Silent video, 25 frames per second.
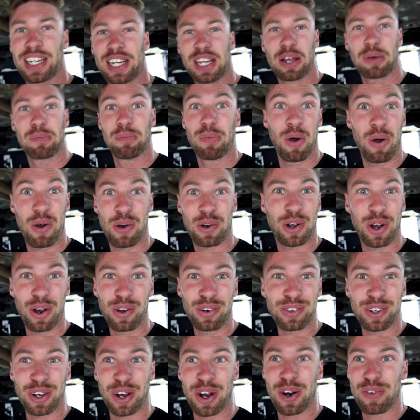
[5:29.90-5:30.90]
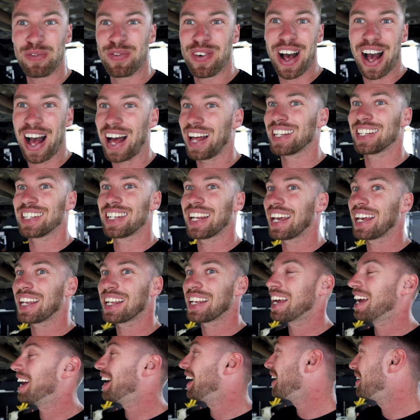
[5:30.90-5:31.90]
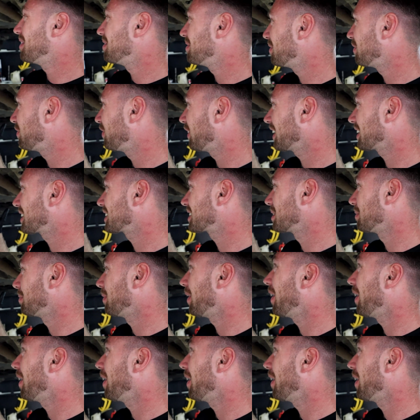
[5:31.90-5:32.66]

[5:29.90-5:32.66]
it, more gum gum, and it fixed the